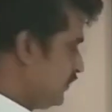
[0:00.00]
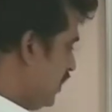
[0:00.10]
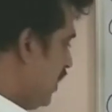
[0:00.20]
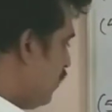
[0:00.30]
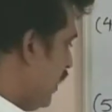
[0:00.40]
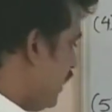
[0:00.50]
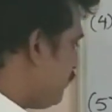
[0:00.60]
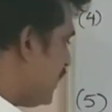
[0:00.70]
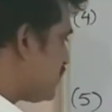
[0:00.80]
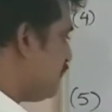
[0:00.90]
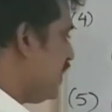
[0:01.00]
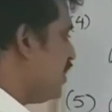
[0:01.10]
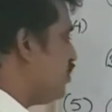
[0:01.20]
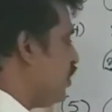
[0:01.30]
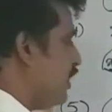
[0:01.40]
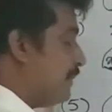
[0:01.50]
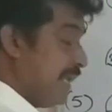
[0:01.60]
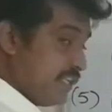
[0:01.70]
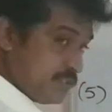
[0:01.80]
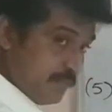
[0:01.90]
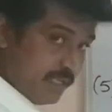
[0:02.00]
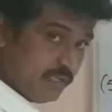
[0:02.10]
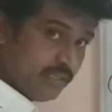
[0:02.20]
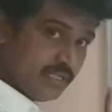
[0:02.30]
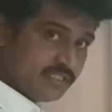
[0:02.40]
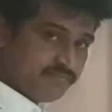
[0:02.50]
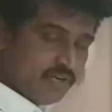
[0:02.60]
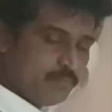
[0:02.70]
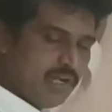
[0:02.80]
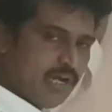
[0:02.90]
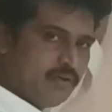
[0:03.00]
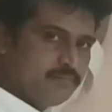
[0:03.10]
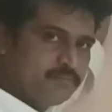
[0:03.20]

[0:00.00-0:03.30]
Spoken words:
Now A plus B into A minus B. That's the formula.